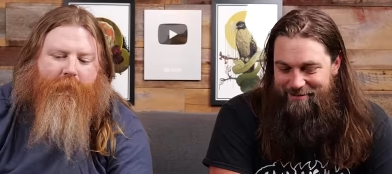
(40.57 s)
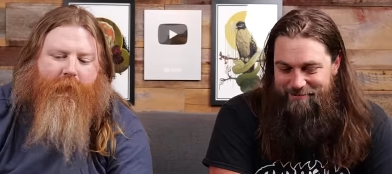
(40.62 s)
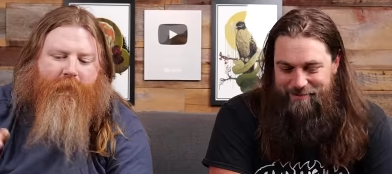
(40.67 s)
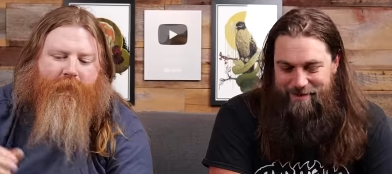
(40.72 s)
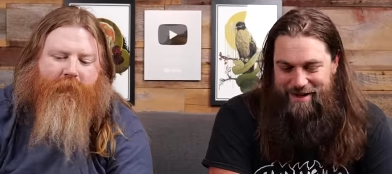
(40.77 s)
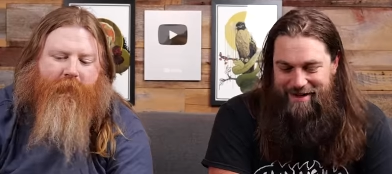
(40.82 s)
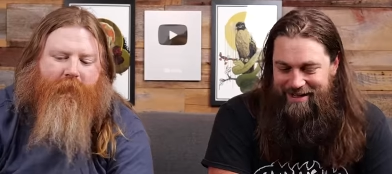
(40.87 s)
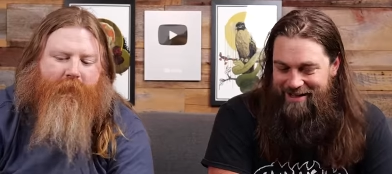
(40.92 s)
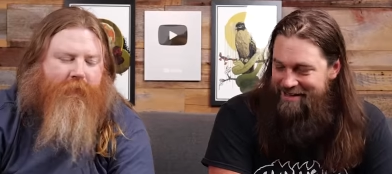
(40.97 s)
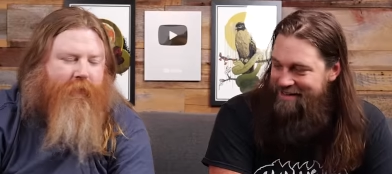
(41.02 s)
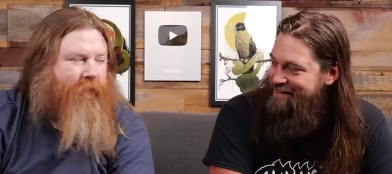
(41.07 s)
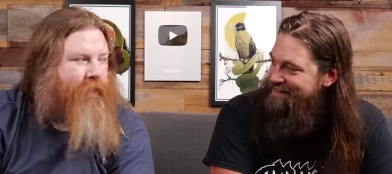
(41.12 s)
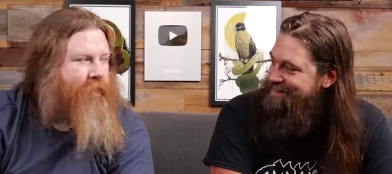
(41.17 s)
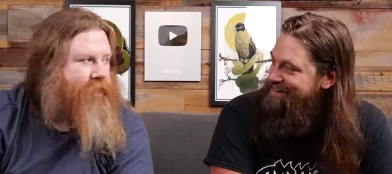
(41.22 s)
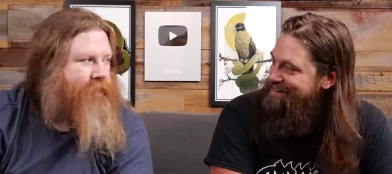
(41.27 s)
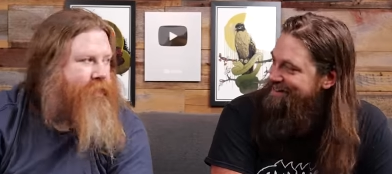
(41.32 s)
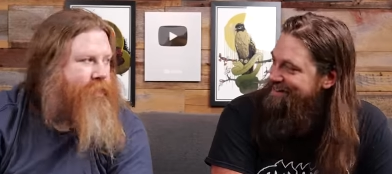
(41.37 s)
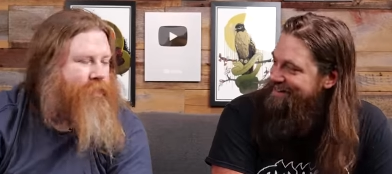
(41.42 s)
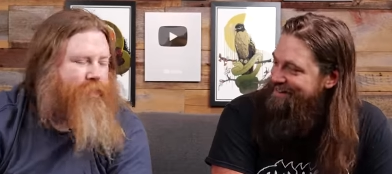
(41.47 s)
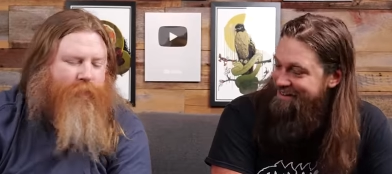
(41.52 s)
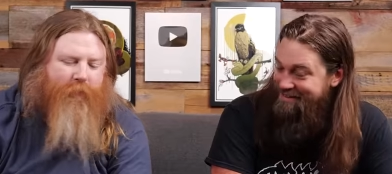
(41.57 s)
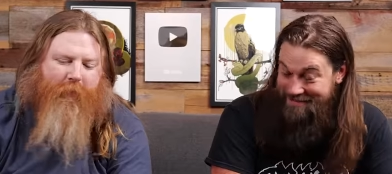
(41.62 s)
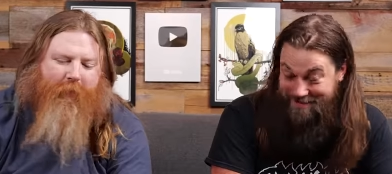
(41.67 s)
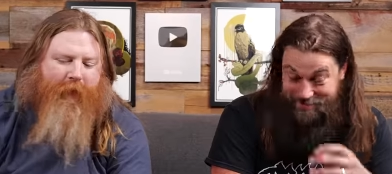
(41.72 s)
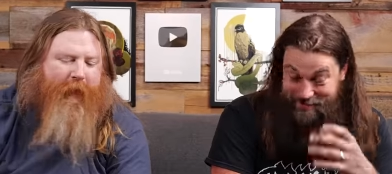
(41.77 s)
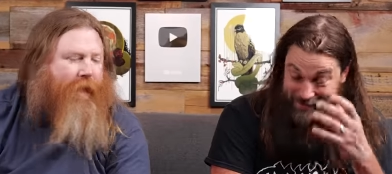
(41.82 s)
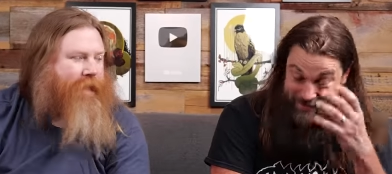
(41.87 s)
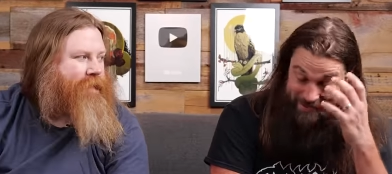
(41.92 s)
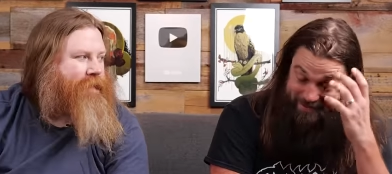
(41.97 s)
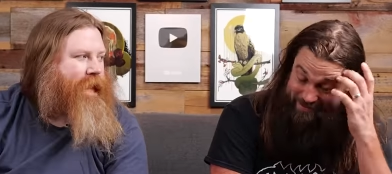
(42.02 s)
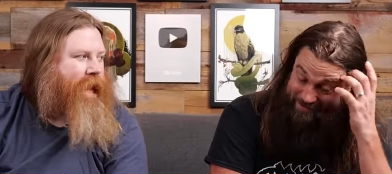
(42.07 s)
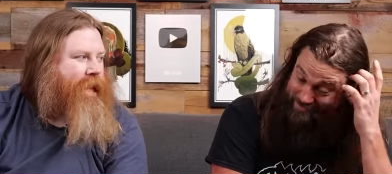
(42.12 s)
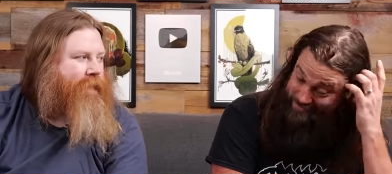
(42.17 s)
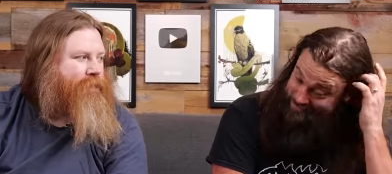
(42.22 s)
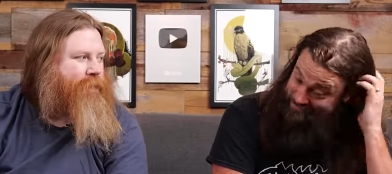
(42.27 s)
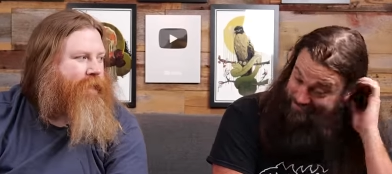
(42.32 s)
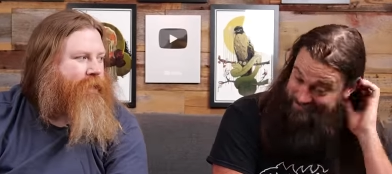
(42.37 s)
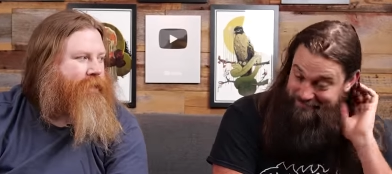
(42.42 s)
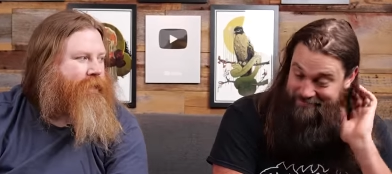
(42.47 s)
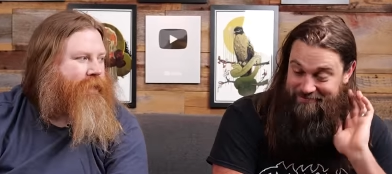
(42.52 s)
Speaker 1: We Man, brewed this it's eight, been- nine
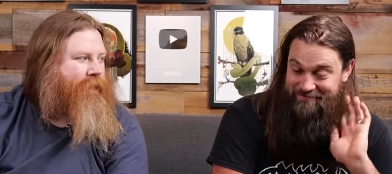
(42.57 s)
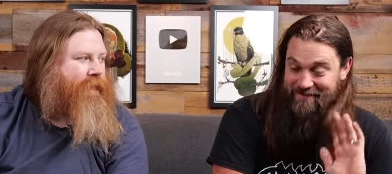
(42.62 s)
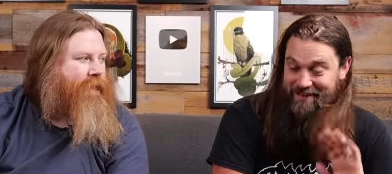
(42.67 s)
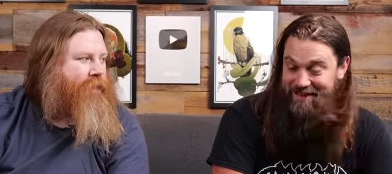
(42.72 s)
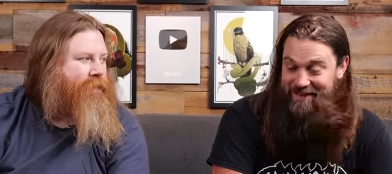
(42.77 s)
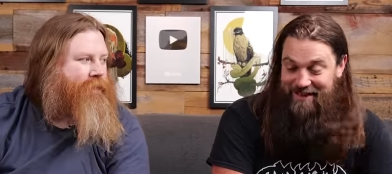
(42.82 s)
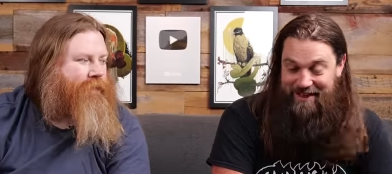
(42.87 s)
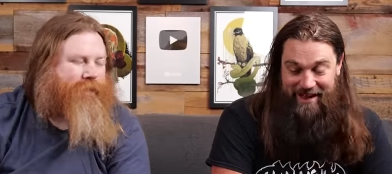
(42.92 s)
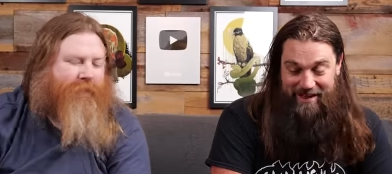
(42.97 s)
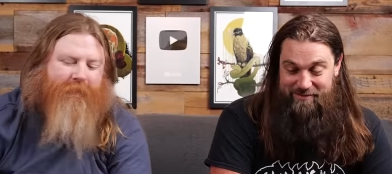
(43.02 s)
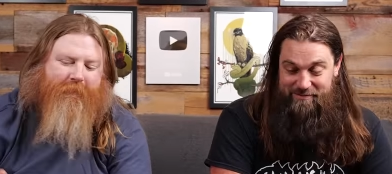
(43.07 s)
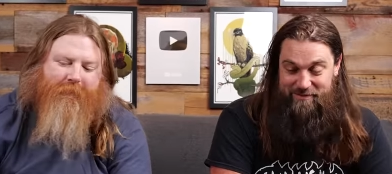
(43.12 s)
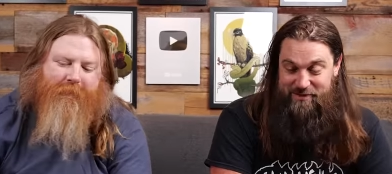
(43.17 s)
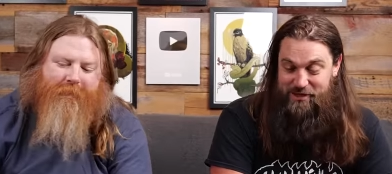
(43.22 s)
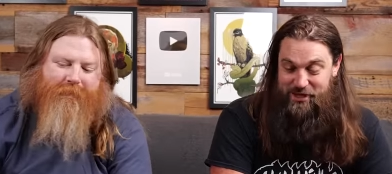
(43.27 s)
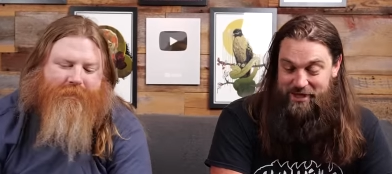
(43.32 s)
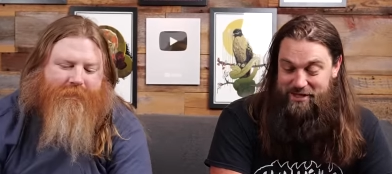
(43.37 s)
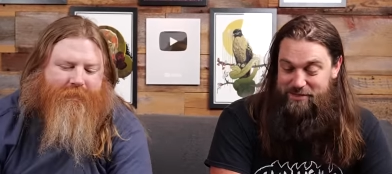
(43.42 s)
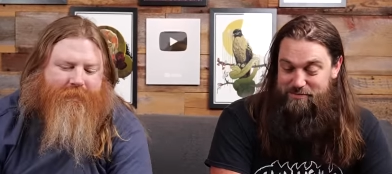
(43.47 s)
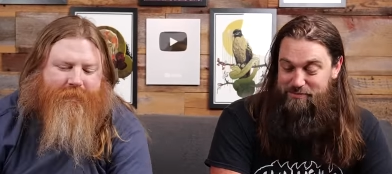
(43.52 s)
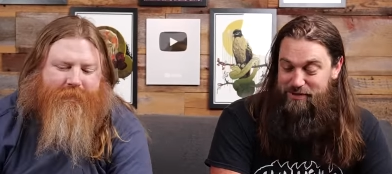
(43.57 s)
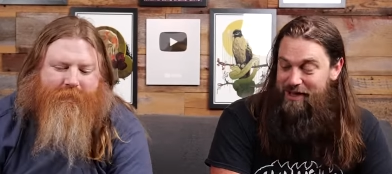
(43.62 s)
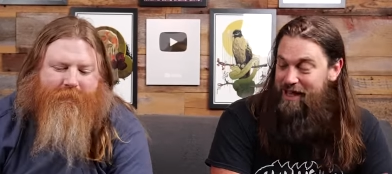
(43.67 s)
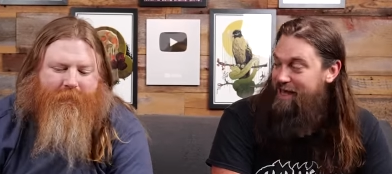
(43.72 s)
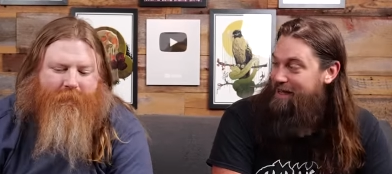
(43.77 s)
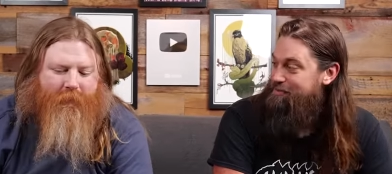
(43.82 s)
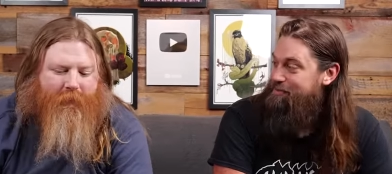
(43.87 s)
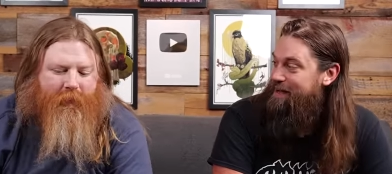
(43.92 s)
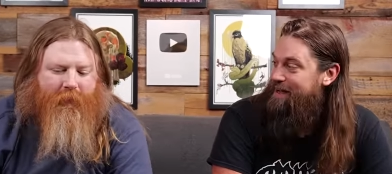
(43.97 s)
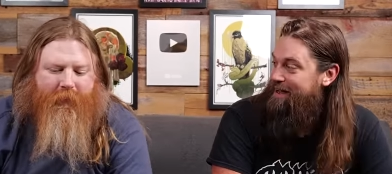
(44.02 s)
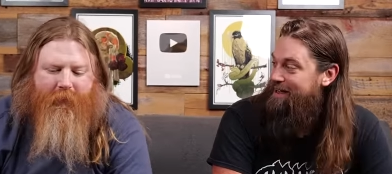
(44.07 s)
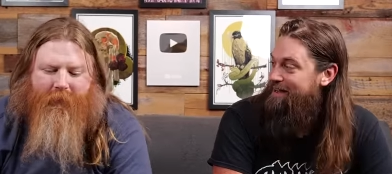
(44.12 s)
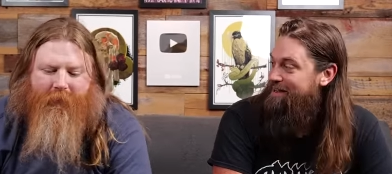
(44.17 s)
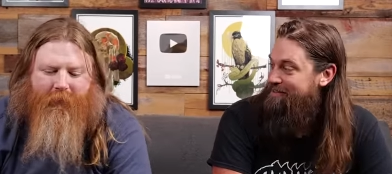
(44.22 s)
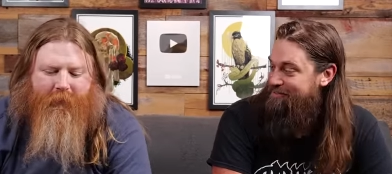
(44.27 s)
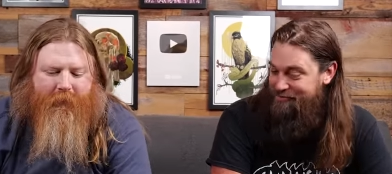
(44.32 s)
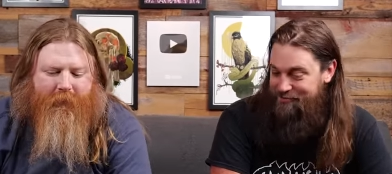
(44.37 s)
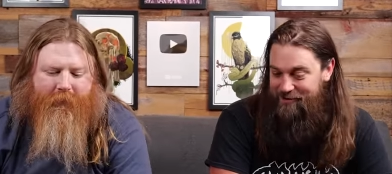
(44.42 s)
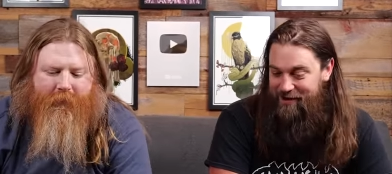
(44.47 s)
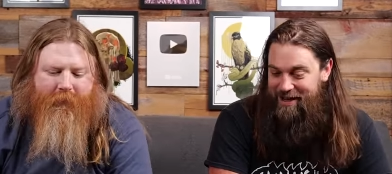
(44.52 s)
months ago. i just blacked back
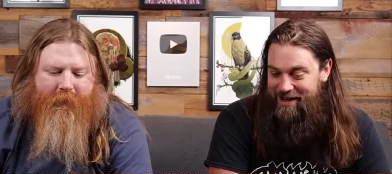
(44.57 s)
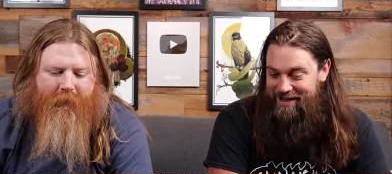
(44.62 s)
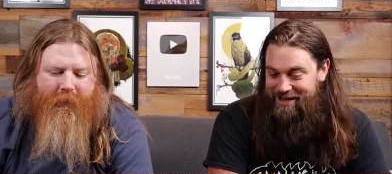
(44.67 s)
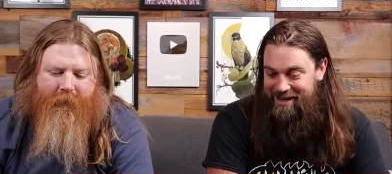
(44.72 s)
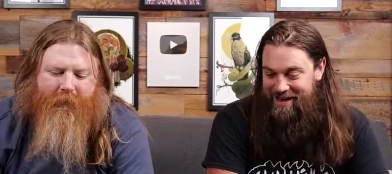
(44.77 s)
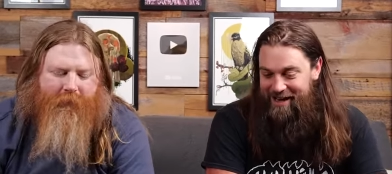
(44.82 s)
in right